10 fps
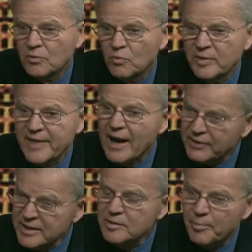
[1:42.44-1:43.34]
without
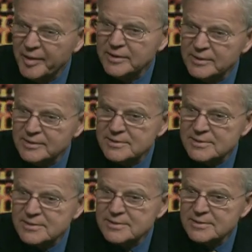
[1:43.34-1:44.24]

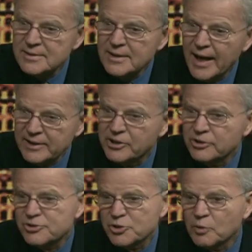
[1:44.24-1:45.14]
independents and
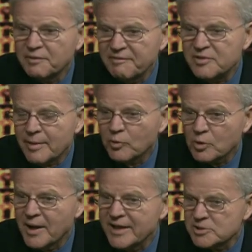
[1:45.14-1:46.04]
conservative
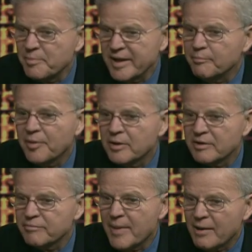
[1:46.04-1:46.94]
Democrats being part
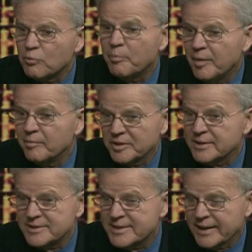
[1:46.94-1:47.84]
of my
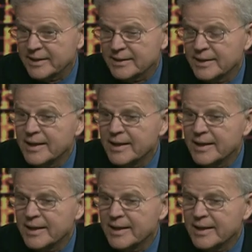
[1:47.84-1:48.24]
Republican ticket.